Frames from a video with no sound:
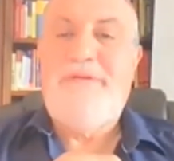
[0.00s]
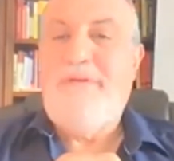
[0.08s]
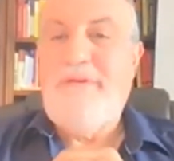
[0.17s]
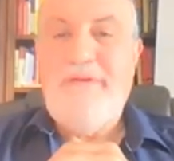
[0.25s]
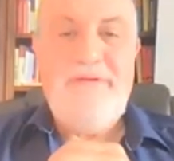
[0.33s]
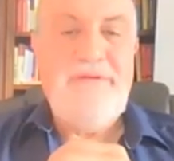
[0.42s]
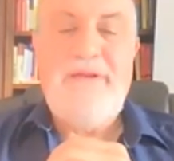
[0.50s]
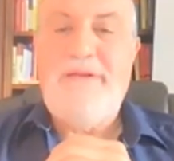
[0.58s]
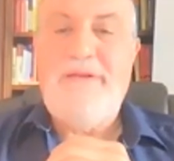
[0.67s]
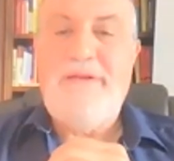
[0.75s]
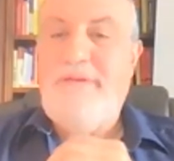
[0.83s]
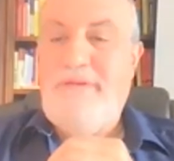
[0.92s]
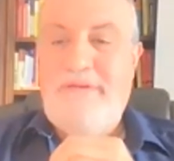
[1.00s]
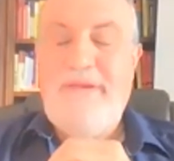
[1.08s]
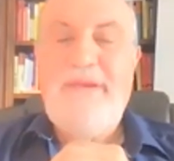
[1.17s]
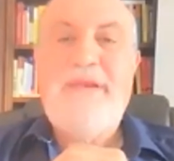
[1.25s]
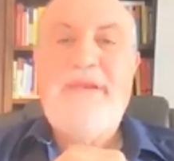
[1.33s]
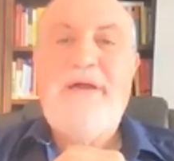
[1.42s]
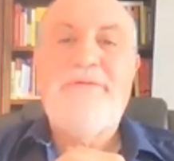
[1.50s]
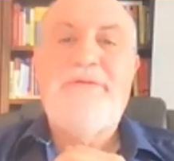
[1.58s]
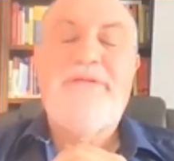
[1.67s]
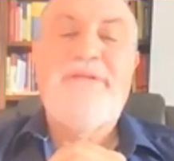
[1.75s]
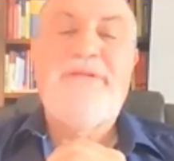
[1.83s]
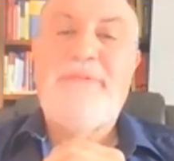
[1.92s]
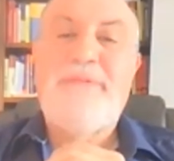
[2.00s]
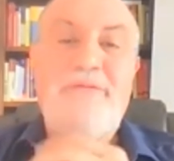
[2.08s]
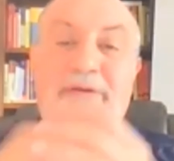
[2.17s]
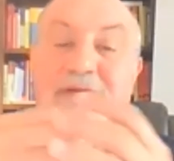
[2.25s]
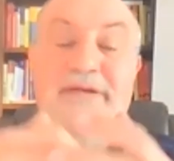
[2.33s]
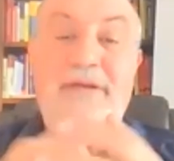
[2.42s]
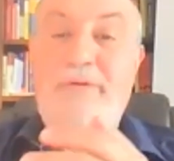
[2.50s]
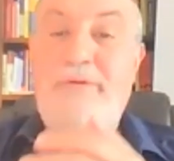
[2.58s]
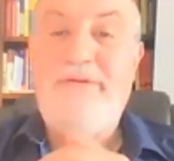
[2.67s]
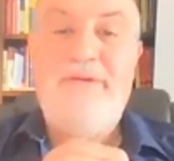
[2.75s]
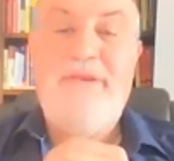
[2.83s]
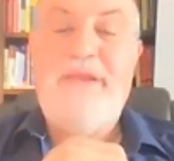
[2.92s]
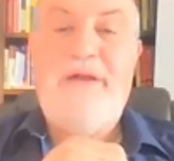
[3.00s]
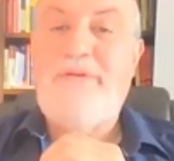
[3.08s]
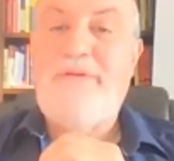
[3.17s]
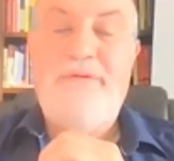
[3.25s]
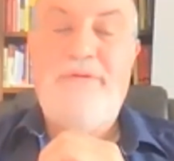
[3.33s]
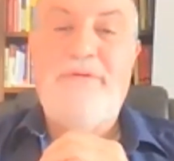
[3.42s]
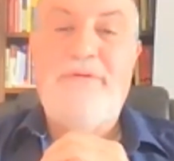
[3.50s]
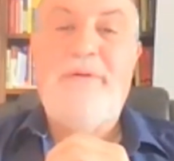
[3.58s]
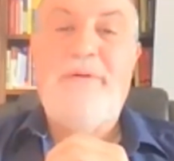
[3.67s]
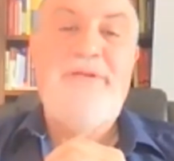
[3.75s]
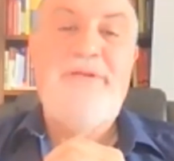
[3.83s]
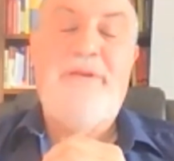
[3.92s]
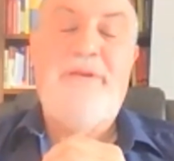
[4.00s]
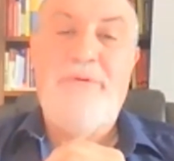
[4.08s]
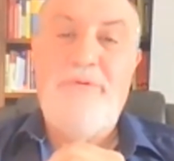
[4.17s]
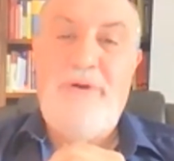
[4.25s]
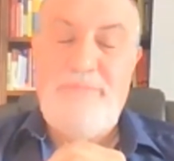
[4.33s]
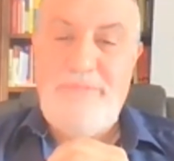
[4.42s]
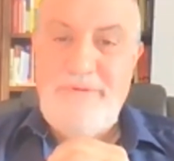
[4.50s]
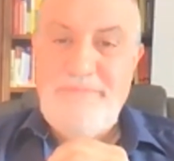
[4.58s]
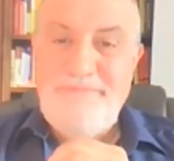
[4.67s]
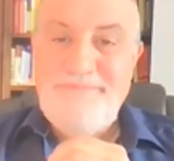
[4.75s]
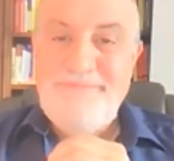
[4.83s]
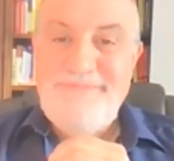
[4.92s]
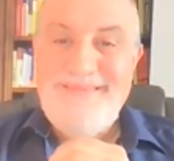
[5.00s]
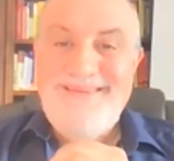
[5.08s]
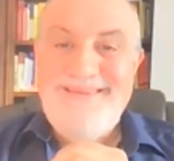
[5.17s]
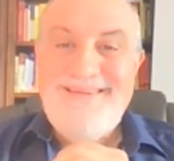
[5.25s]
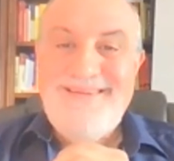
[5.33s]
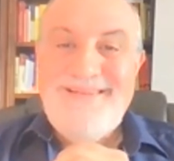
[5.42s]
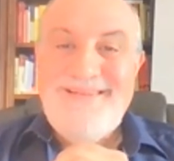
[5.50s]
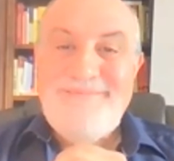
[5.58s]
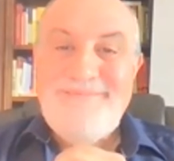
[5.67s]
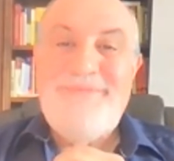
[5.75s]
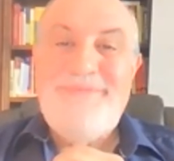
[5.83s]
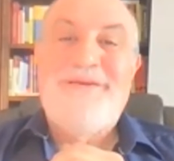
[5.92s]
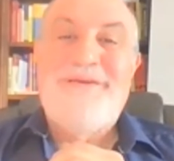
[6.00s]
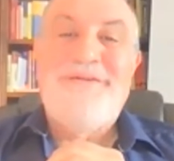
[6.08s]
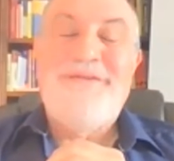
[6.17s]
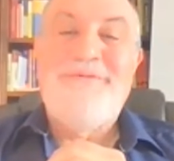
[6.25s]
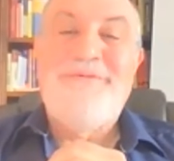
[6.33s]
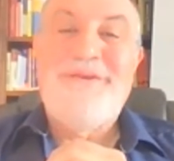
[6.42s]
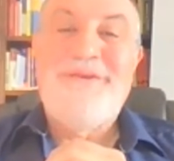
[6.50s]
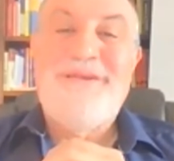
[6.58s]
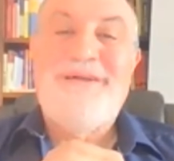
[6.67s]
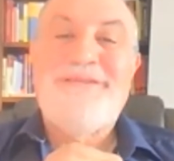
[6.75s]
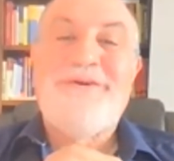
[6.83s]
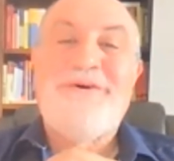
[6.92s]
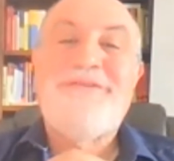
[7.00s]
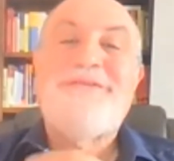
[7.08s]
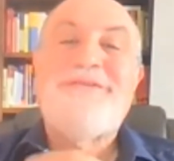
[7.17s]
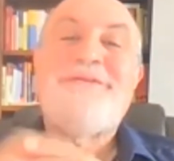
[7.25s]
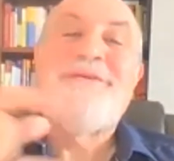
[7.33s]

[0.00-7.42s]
said exactly this the accountant. Sometimes when the CEO is an accountant, you know the company's gonna blow up because they want to cut costs